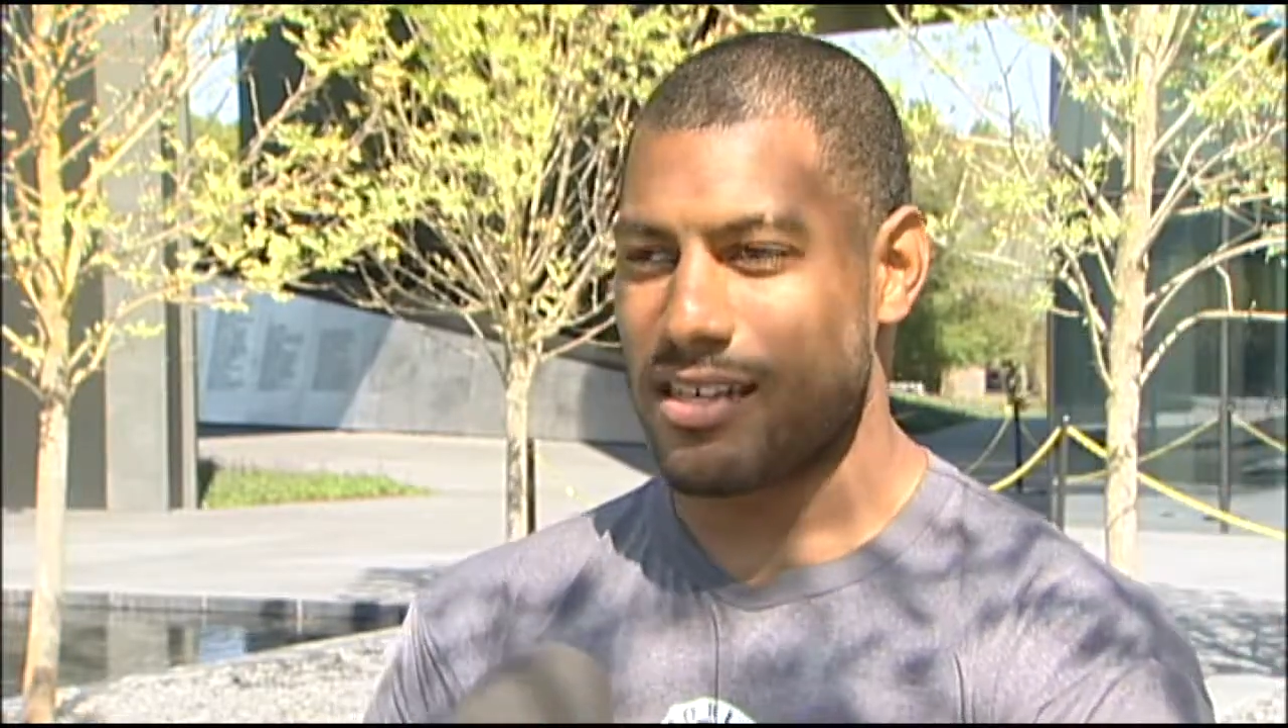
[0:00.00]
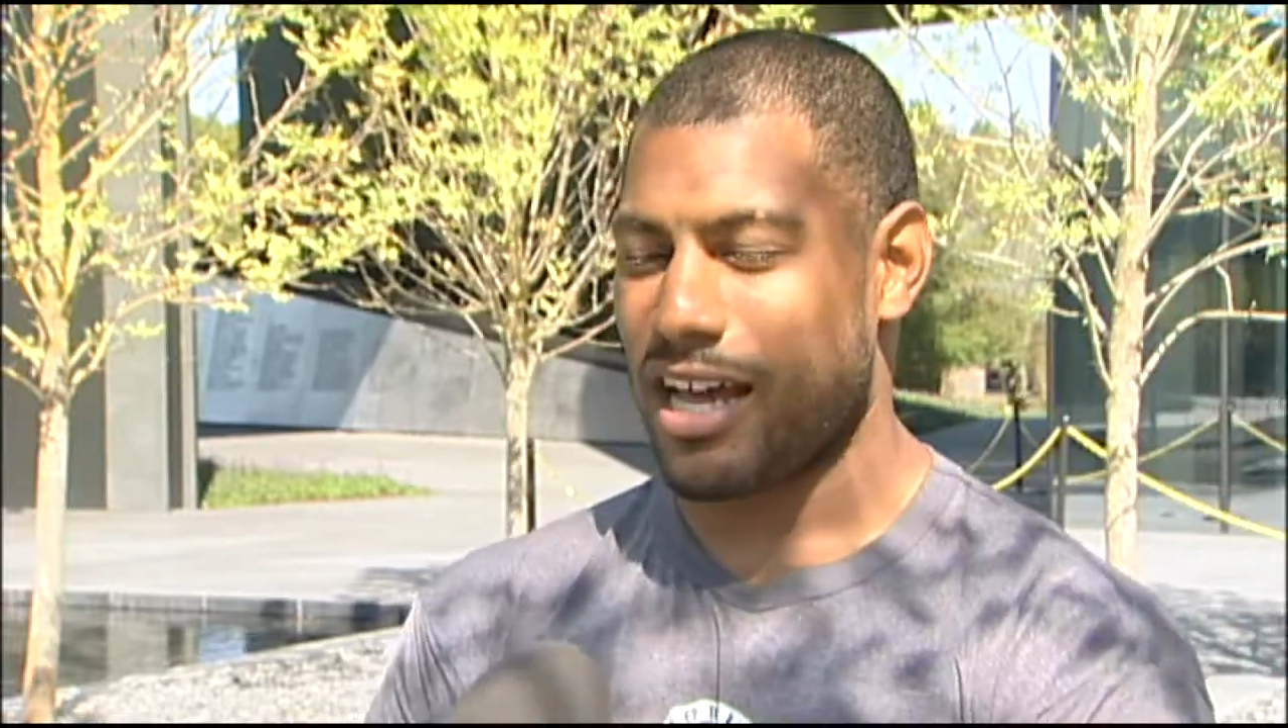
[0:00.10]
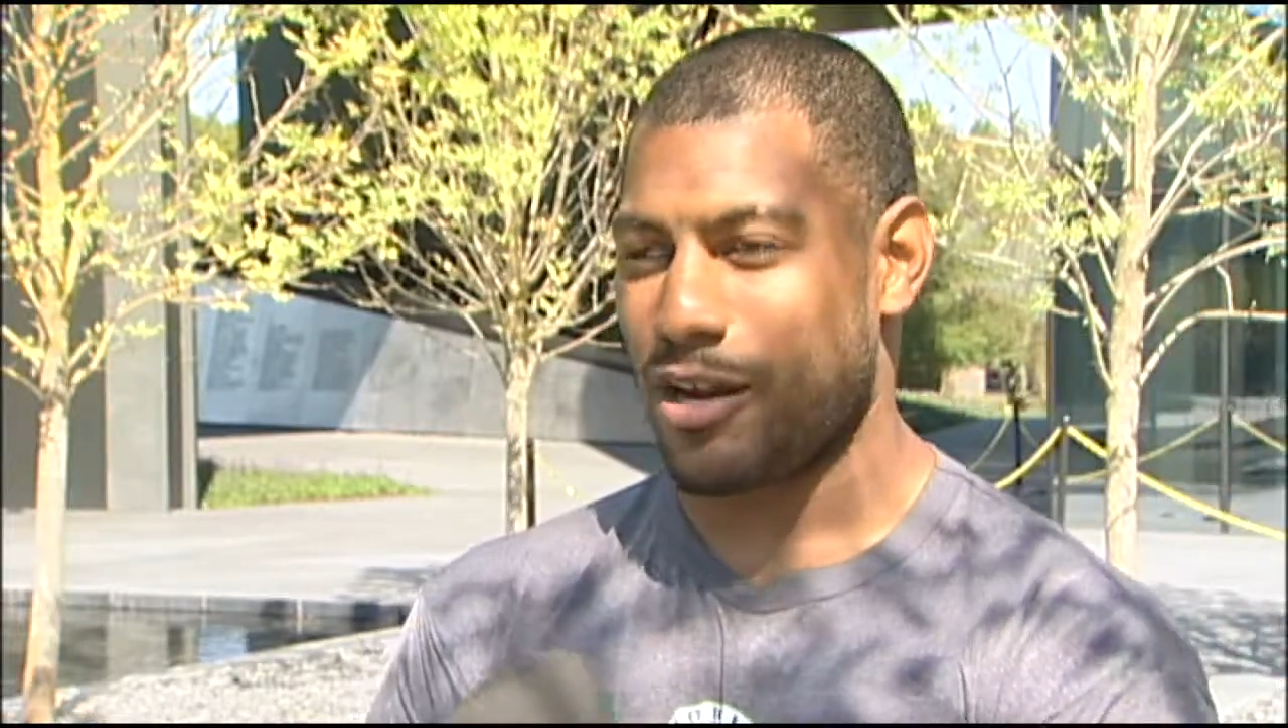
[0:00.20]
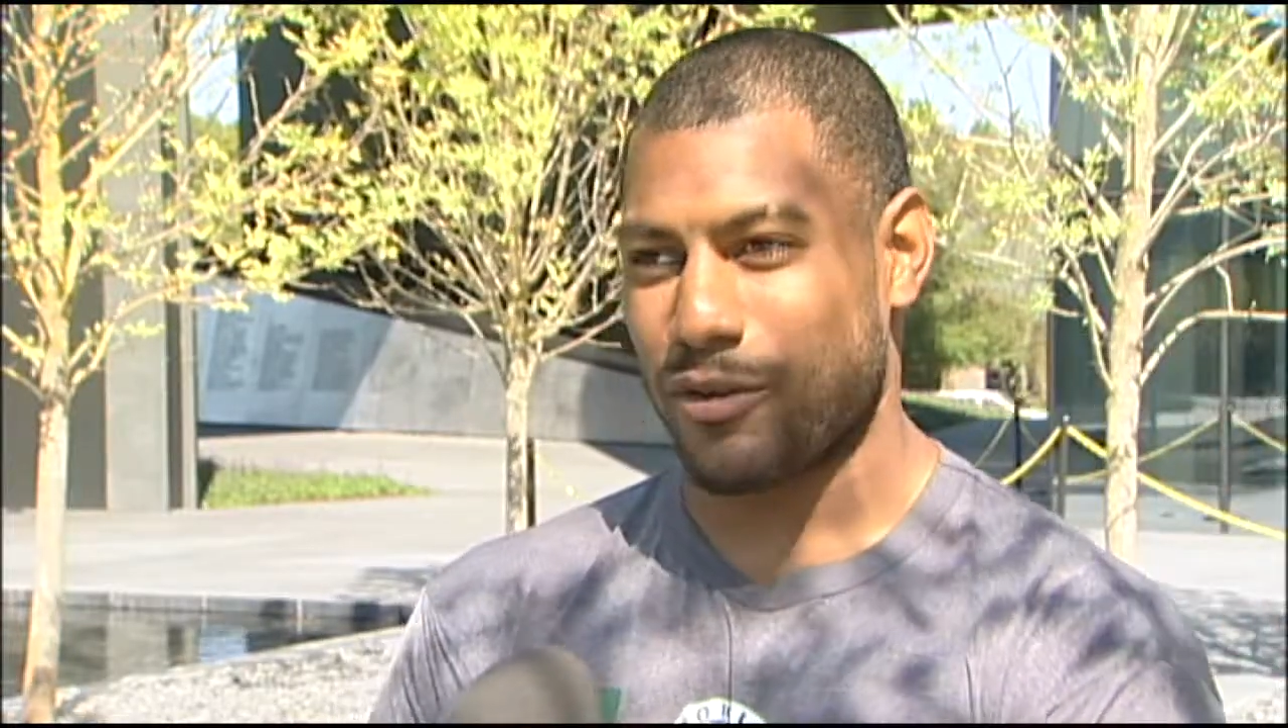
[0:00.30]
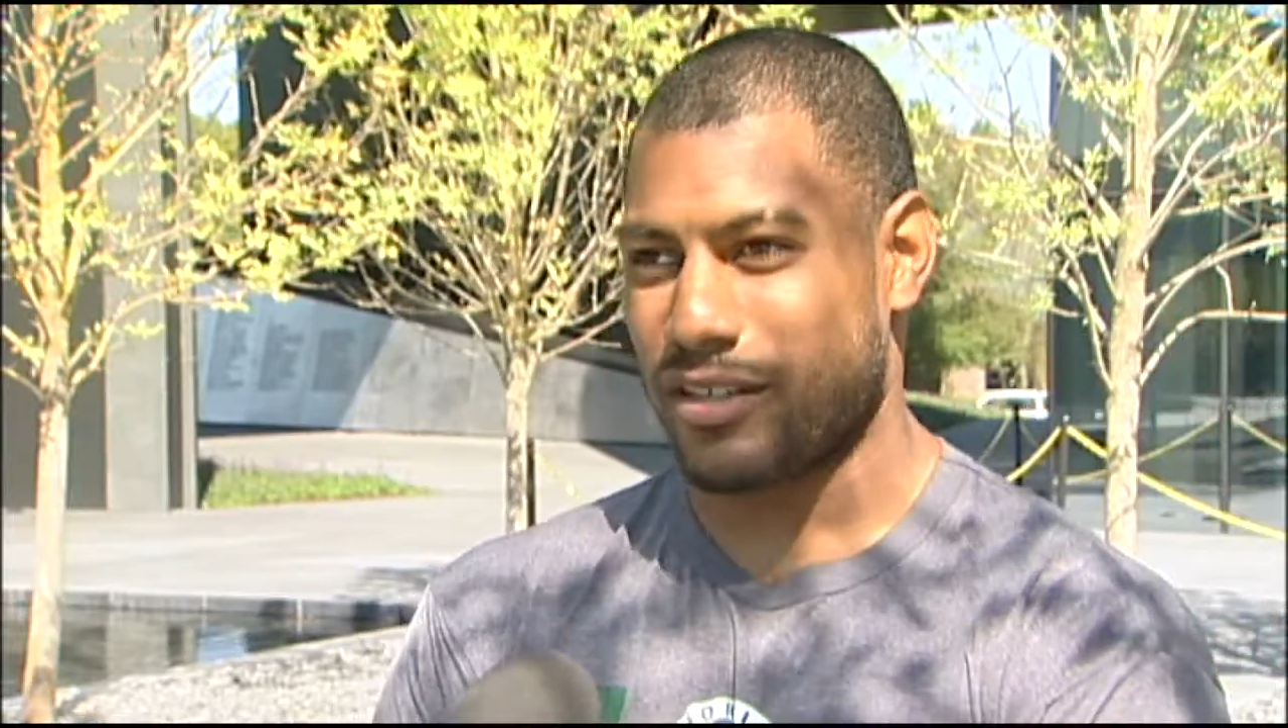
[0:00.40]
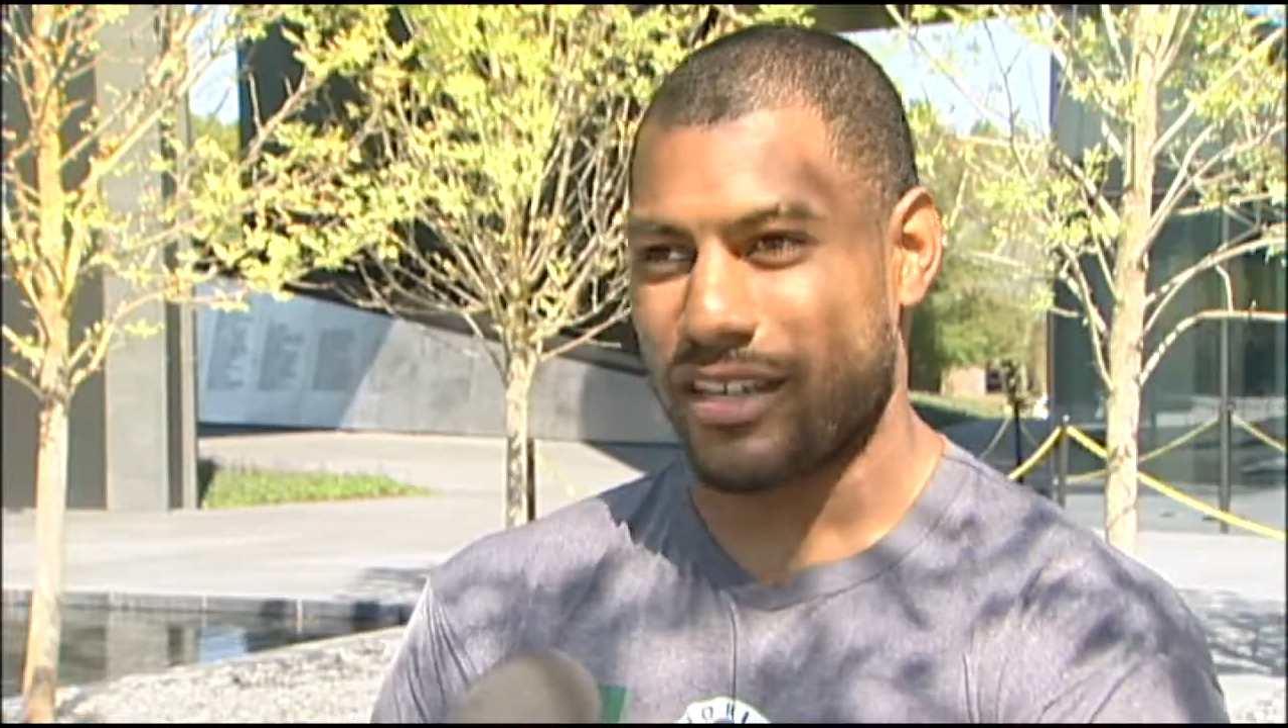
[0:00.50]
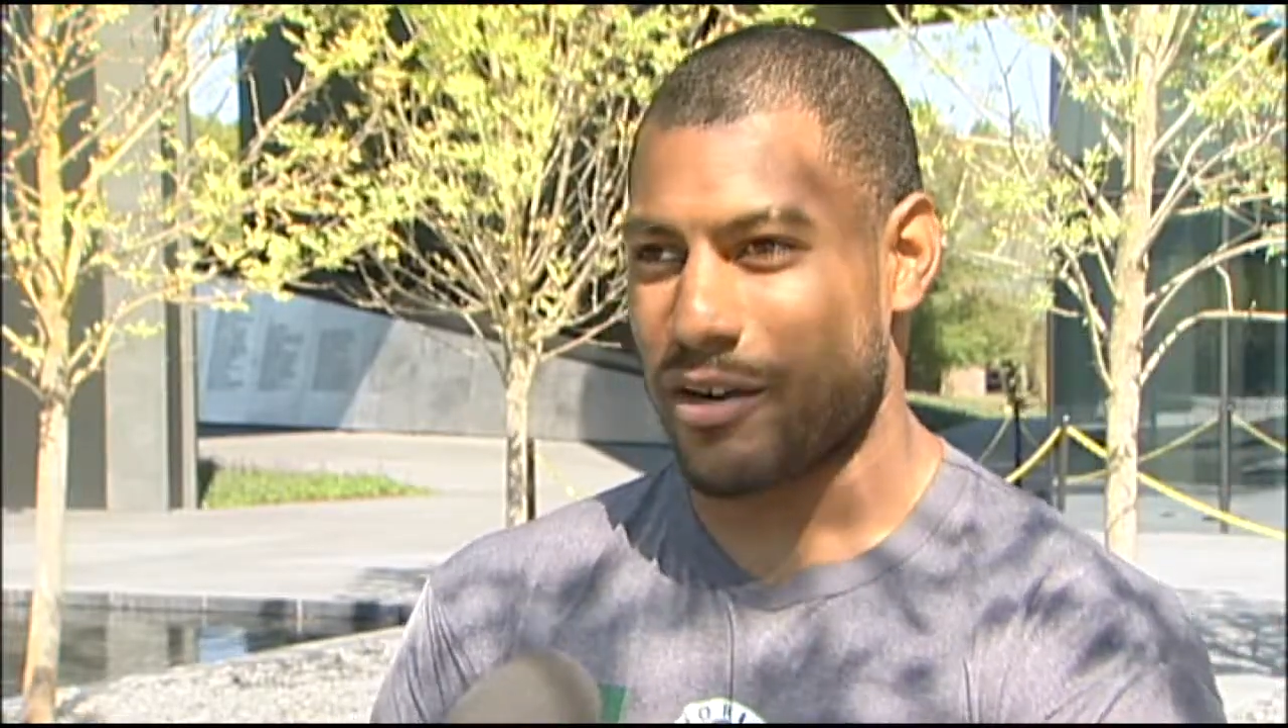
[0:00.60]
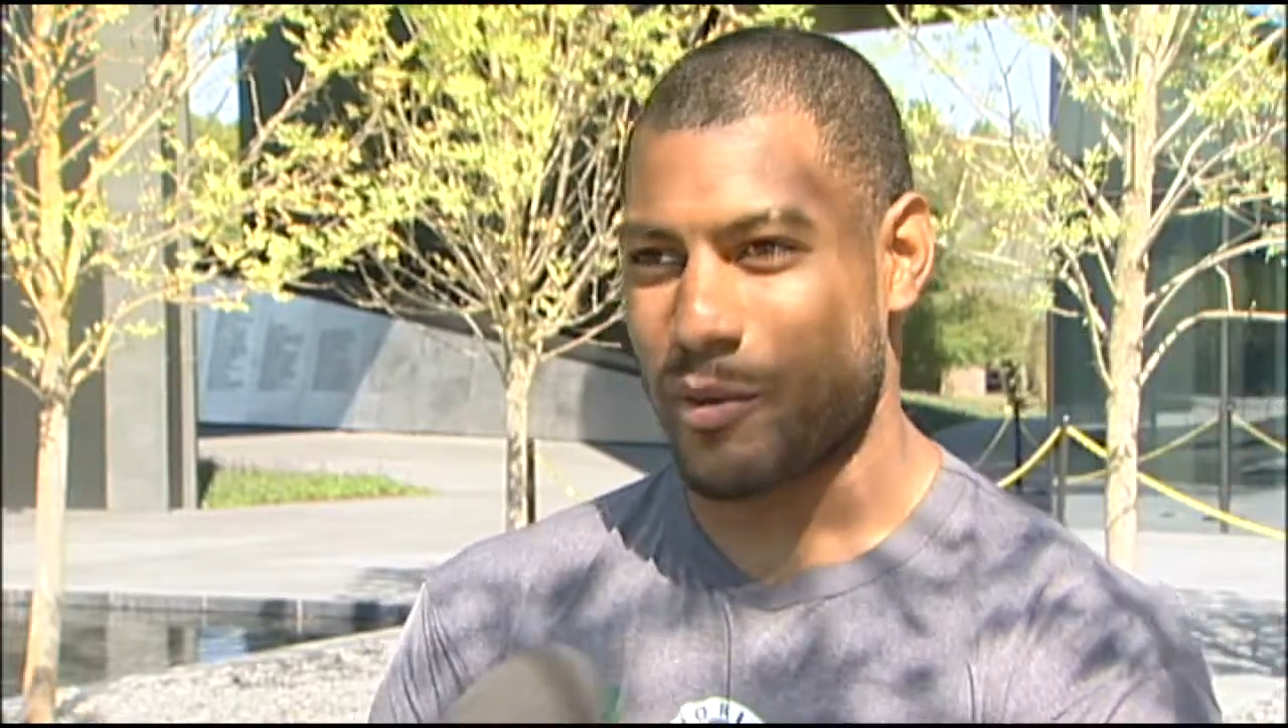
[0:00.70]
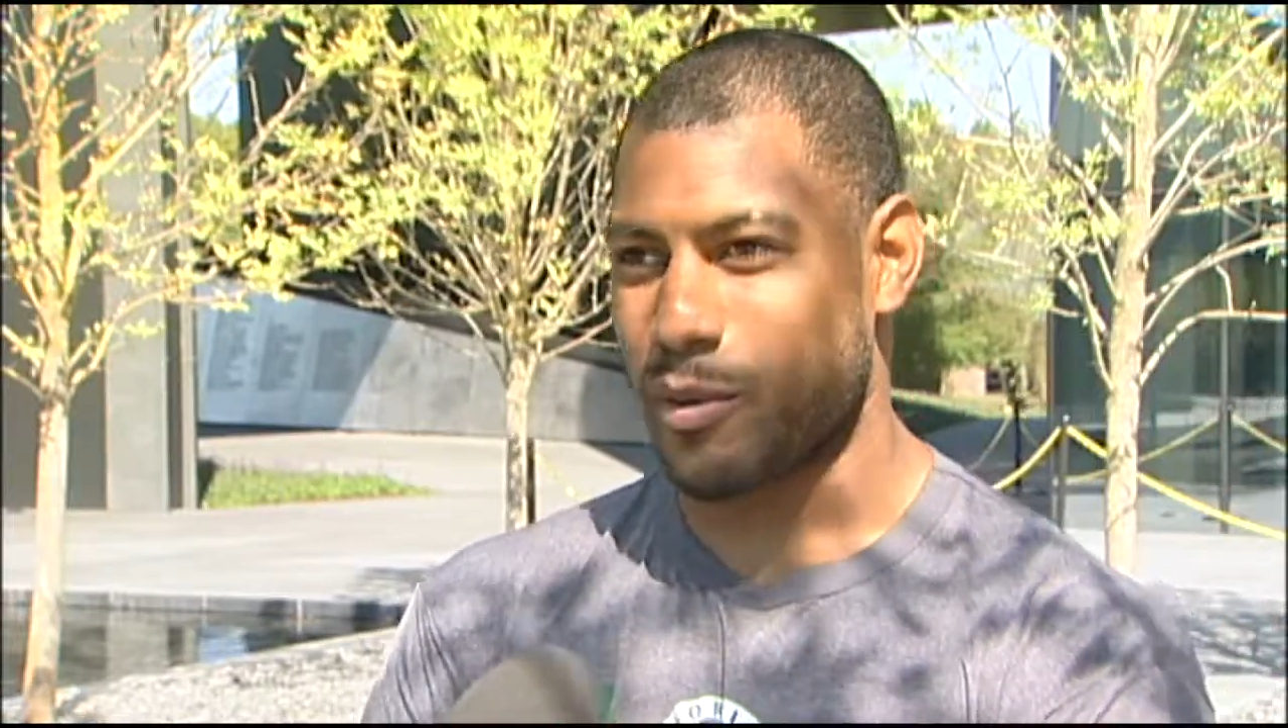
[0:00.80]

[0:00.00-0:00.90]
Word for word: I don't really care where